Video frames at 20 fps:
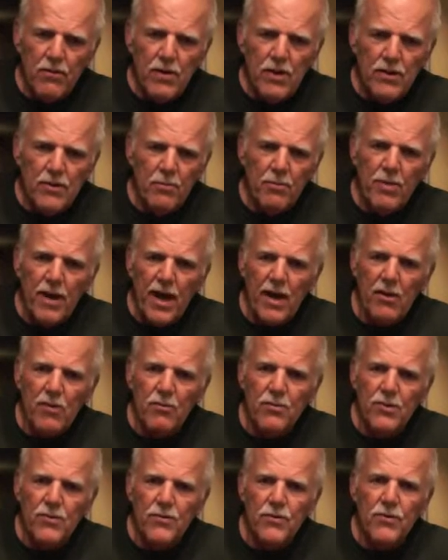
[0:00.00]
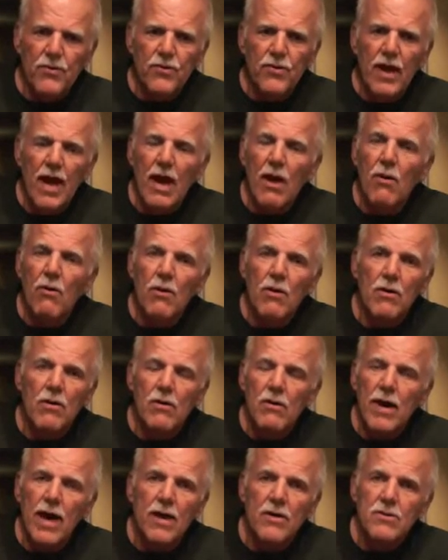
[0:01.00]
in the paddle business now that
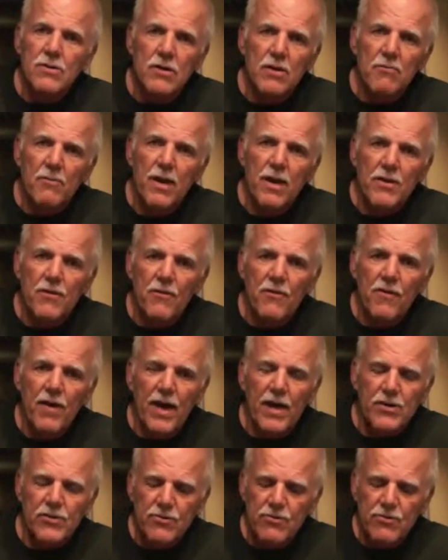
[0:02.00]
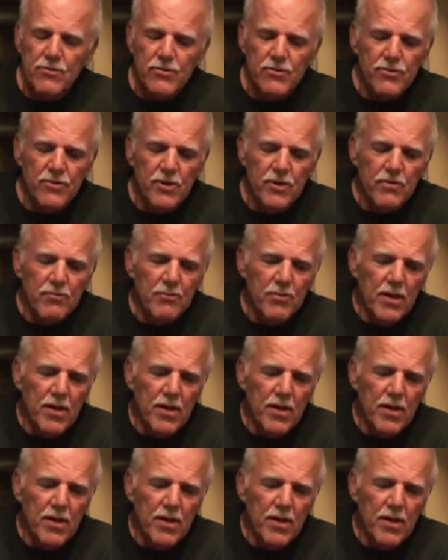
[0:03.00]
are excellent manufacturers that